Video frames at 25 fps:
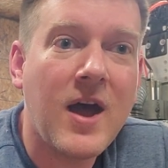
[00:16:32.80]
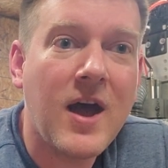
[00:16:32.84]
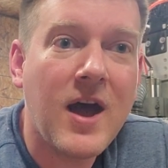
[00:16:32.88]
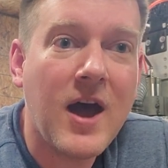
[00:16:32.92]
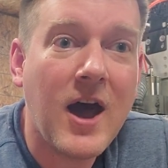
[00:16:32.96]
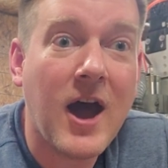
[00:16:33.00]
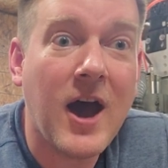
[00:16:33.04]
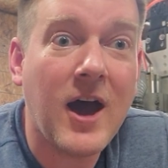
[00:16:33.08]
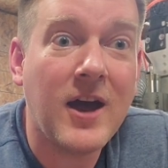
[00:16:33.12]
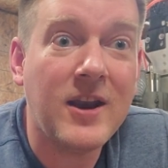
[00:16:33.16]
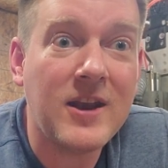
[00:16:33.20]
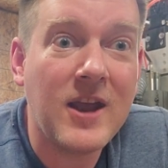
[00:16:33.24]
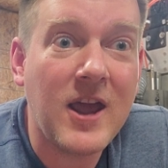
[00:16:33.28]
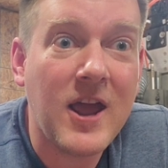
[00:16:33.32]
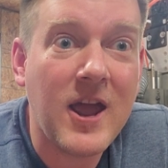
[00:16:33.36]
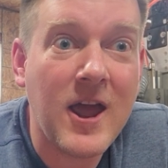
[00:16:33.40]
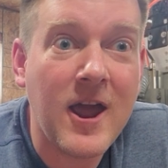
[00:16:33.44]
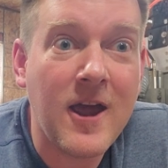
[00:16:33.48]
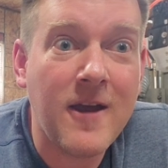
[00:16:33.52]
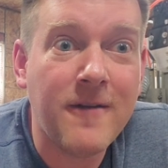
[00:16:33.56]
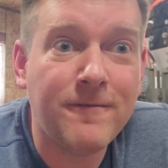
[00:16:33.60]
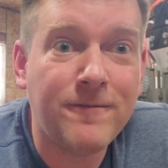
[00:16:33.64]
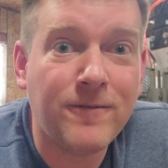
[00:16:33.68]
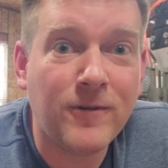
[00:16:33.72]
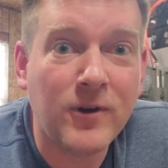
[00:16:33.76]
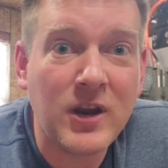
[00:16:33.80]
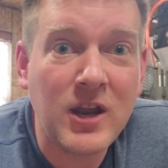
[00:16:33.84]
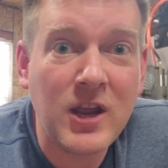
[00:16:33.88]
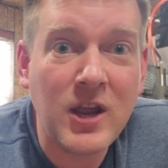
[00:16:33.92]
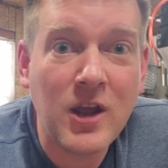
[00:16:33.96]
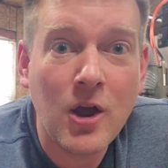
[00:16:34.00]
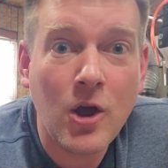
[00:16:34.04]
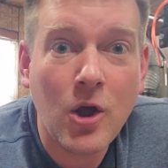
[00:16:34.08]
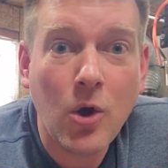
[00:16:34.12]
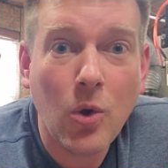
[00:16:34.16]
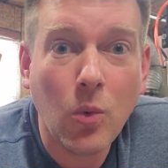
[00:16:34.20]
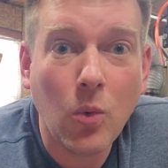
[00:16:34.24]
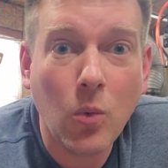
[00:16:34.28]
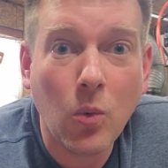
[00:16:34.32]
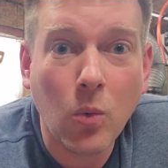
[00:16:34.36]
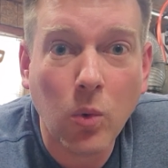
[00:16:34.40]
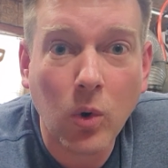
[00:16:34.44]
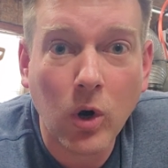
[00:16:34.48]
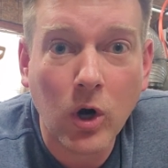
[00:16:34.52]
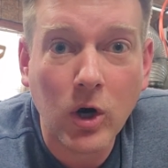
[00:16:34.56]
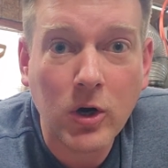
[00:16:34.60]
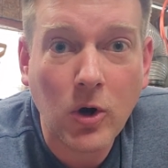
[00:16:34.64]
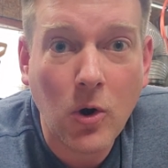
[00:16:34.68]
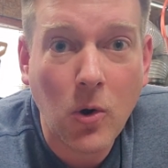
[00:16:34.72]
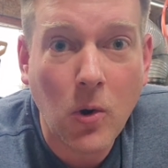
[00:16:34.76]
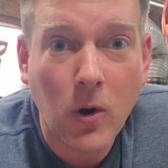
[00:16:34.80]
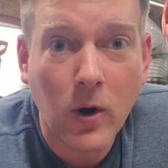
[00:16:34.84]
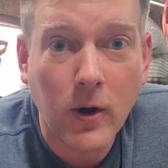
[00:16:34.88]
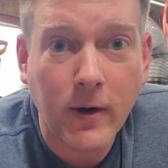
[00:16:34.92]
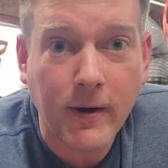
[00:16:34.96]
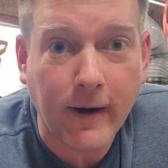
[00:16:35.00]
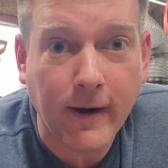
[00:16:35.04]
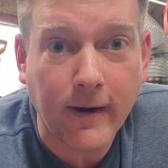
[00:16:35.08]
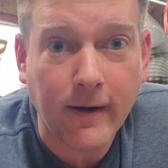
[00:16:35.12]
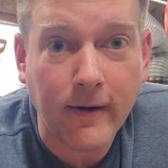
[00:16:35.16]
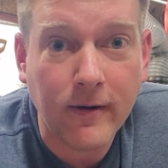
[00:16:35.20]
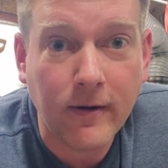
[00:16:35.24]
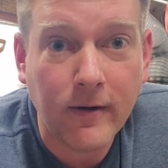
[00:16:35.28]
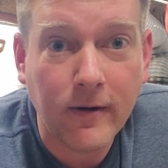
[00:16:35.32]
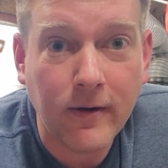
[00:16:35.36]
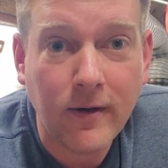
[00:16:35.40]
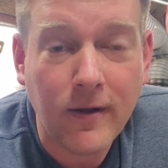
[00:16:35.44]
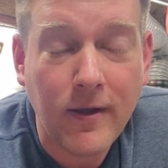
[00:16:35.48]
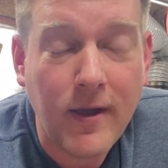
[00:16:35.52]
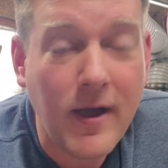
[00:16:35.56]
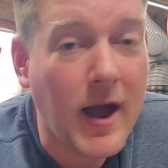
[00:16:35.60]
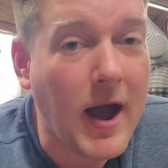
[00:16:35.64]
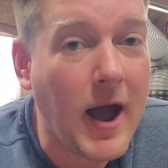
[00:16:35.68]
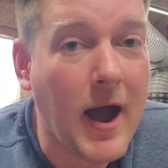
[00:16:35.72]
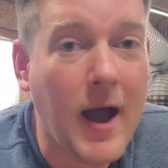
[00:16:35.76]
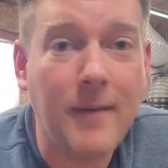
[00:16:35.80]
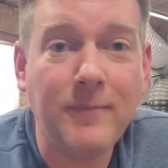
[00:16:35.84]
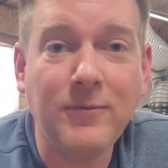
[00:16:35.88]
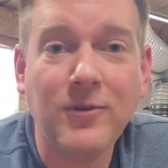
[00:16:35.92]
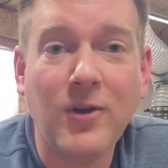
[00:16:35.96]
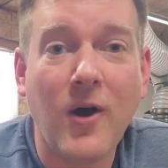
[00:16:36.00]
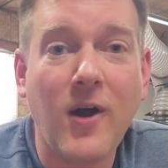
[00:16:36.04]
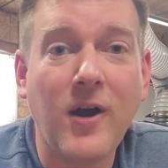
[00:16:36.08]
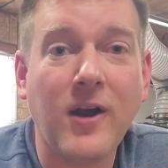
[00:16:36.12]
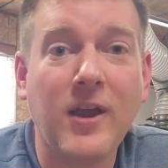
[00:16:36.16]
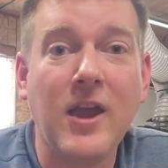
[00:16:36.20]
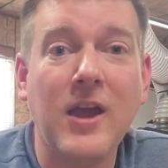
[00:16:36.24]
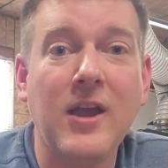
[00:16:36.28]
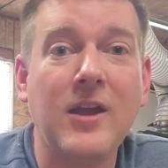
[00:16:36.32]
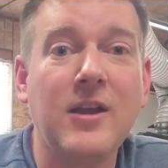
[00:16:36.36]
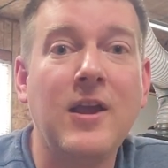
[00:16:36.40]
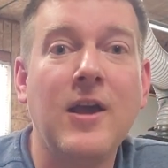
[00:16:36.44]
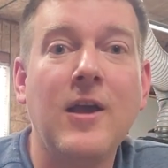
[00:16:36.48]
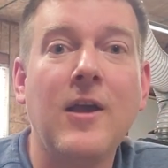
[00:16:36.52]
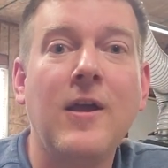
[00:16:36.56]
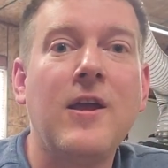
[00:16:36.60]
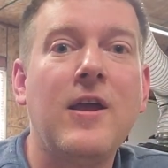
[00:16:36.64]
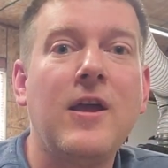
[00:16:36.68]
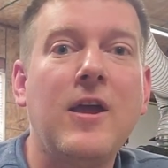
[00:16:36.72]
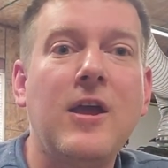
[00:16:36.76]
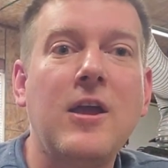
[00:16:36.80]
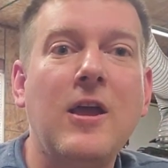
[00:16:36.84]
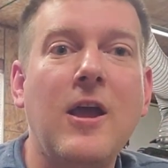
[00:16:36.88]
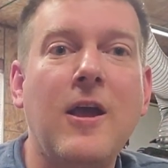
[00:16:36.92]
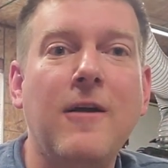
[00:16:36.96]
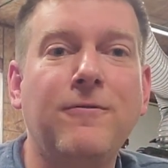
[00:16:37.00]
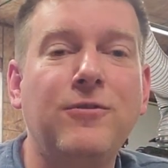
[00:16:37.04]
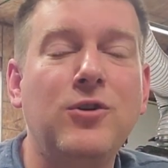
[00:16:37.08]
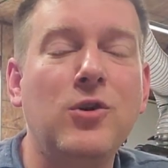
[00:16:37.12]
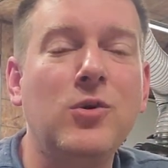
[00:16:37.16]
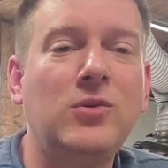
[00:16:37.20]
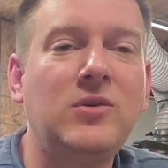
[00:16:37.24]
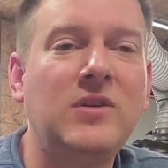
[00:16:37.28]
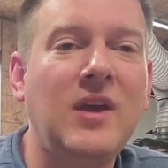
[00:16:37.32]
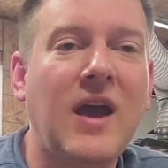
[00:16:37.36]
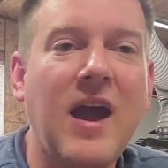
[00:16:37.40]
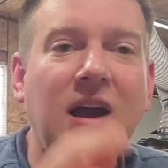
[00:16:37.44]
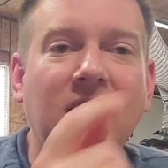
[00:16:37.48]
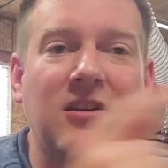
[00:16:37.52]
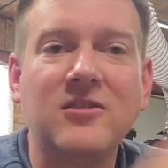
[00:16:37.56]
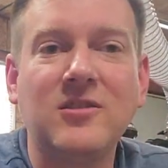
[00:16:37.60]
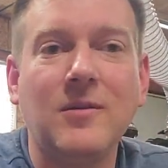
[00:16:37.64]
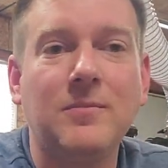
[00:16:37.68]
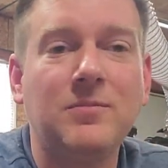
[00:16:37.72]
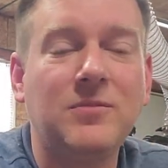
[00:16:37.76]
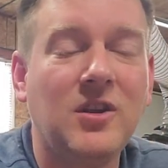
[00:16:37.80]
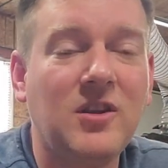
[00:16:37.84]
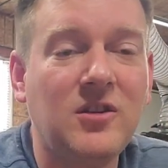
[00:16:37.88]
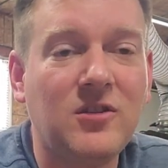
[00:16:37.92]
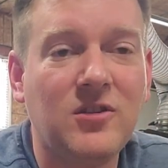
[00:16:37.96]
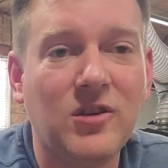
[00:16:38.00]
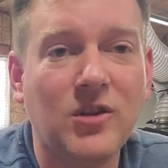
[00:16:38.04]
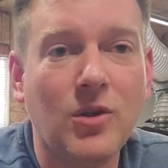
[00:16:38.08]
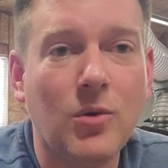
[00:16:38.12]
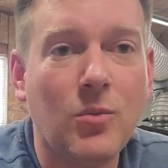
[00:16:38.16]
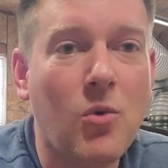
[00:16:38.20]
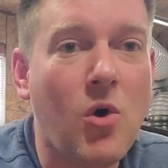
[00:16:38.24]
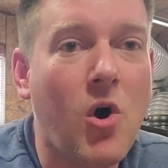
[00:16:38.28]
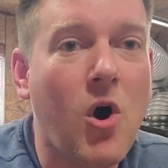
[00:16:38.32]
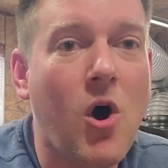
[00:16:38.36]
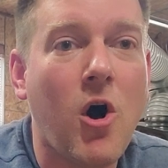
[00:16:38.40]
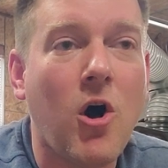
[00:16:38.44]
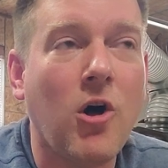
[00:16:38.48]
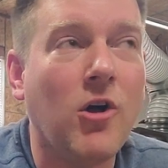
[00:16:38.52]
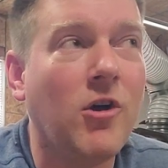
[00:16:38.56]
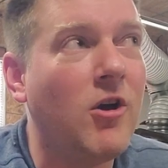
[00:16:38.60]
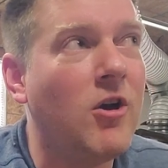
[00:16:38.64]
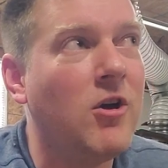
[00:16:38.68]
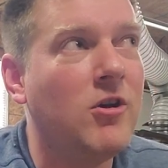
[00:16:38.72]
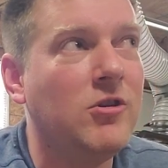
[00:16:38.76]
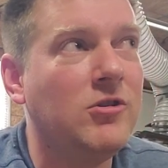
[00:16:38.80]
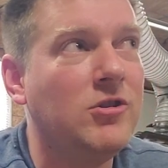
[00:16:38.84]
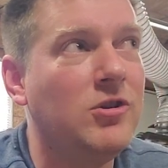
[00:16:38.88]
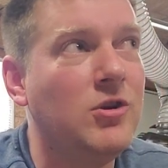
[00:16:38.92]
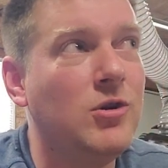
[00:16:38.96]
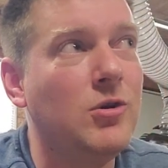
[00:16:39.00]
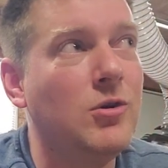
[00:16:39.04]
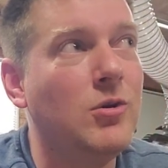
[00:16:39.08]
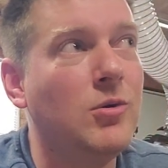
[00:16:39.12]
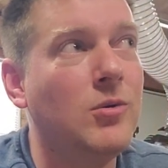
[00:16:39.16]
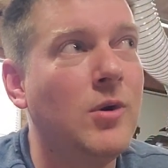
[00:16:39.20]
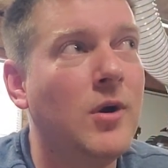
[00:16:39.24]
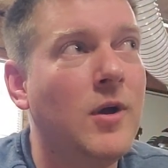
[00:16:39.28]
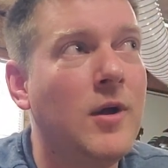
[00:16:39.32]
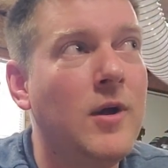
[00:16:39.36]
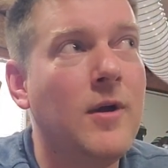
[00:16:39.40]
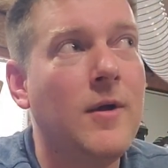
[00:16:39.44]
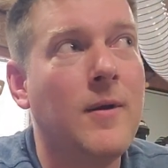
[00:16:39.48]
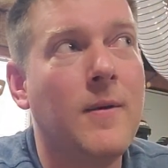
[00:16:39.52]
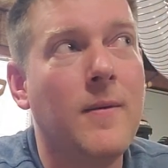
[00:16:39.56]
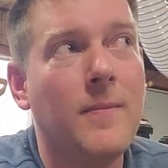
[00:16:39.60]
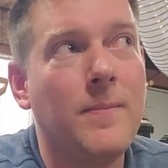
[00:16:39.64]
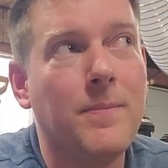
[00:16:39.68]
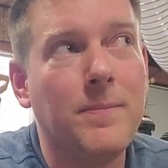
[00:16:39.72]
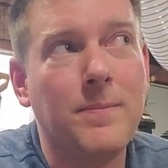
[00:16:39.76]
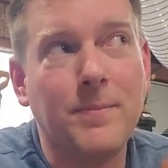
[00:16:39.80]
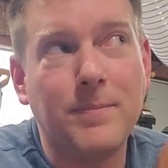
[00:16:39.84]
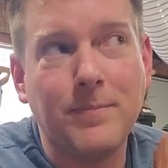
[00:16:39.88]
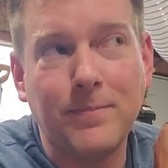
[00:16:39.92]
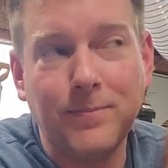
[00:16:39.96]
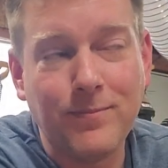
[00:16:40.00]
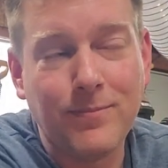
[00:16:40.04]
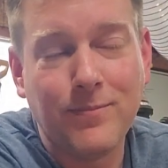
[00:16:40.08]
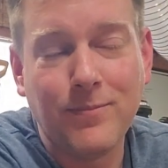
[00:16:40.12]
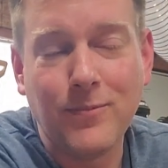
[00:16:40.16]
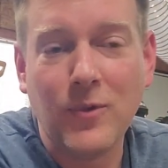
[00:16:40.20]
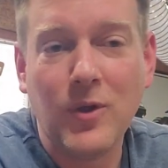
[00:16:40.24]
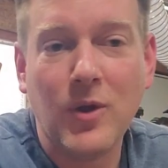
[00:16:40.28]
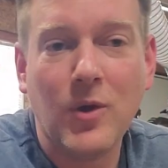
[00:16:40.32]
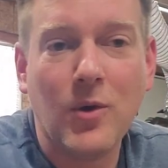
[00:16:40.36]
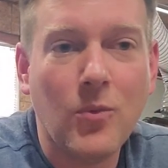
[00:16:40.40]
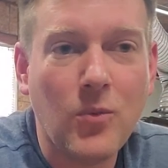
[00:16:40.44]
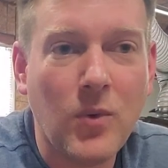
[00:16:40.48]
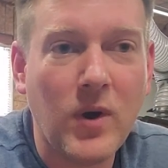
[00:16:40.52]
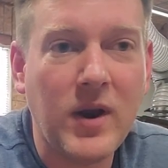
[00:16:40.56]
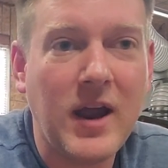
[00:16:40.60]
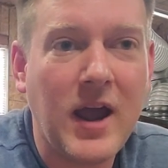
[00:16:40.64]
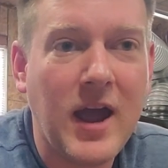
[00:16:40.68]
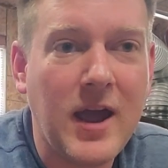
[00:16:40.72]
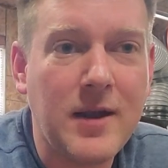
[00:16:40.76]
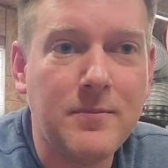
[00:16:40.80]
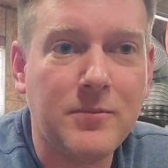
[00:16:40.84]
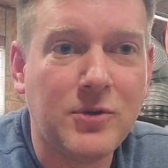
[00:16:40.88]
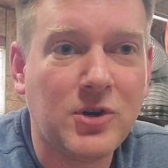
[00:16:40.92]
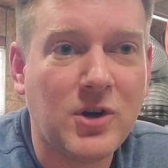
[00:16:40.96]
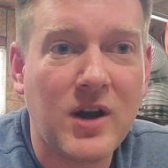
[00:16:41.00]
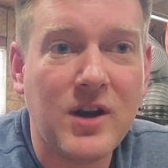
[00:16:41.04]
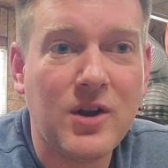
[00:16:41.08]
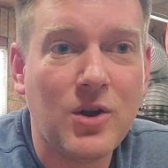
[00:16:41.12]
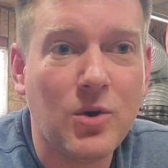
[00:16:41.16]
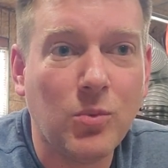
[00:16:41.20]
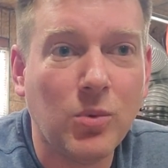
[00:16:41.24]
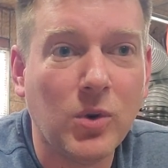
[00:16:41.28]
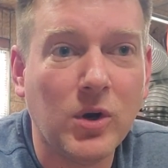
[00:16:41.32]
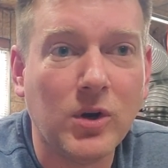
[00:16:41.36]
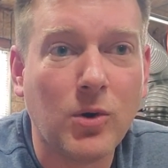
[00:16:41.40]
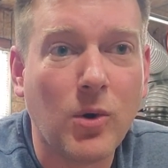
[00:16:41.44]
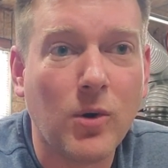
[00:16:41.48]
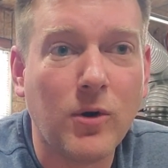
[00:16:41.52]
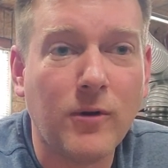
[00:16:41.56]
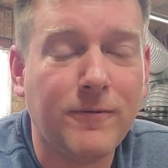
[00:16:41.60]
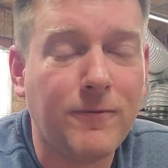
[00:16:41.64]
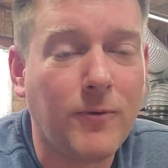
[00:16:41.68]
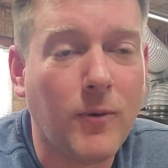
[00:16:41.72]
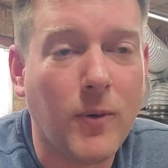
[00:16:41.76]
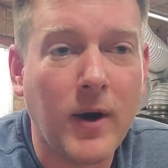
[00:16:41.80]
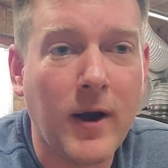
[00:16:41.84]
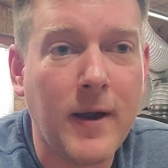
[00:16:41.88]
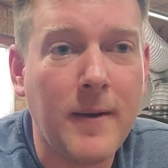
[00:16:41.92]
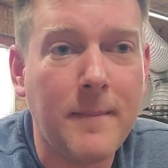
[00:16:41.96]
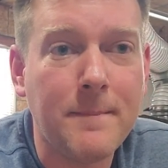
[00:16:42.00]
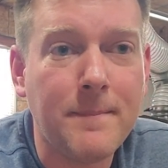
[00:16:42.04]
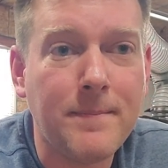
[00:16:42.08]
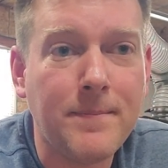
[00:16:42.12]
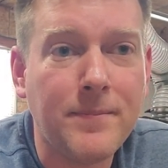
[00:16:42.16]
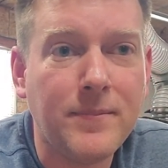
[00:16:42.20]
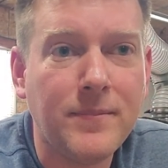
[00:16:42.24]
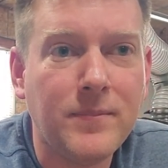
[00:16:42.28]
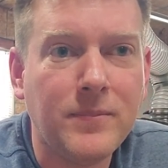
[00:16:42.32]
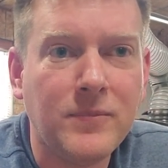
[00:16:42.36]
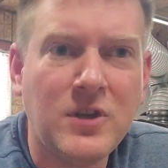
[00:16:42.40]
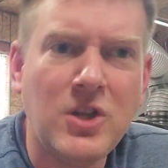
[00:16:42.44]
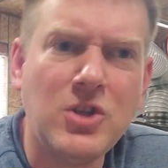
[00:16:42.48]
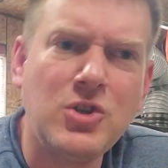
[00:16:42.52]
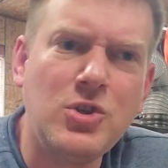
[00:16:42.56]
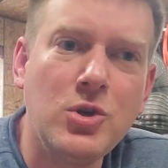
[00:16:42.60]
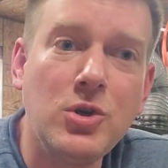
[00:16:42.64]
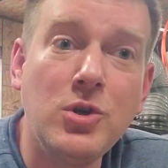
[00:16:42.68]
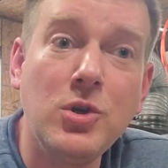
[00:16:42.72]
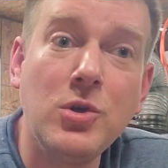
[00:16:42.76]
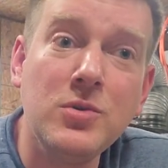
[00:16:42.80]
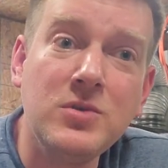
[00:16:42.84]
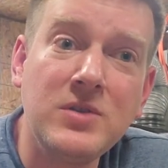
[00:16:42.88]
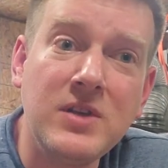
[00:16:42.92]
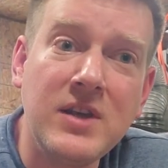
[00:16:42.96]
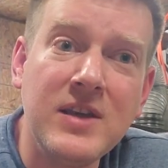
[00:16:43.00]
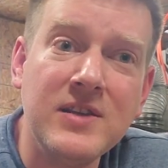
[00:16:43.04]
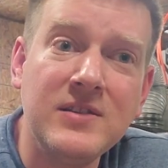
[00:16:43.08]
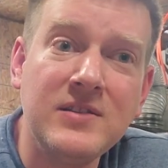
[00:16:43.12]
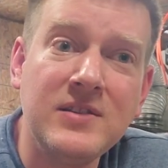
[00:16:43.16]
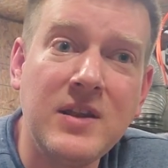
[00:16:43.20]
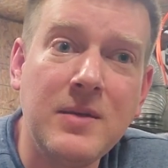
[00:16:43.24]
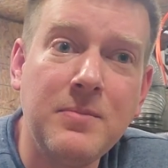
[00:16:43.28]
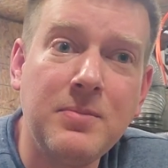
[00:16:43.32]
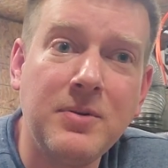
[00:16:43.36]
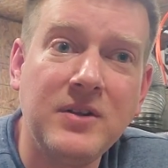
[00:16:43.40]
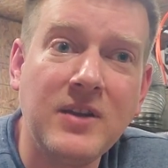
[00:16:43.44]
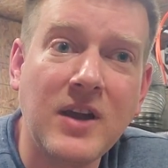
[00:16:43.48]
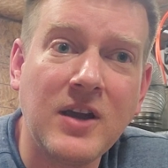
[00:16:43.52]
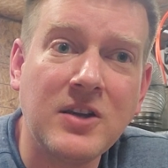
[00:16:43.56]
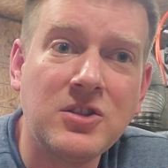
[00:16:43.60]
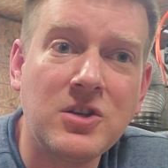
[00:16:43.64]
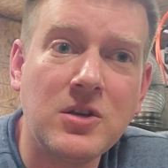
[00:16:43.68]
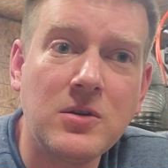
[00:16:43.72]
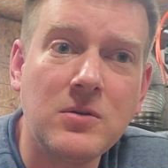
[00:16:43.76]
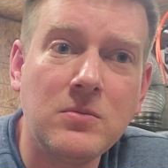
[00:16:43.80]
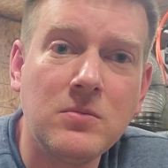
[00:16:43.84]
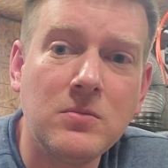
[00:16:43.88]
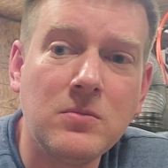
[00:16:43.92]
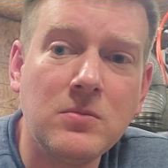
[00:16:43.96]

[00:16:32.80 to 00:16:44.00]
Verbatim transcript: On every work order. I'm talking if you tack something to the wall and you went ahead and created a work order for it, did you use ESD protection?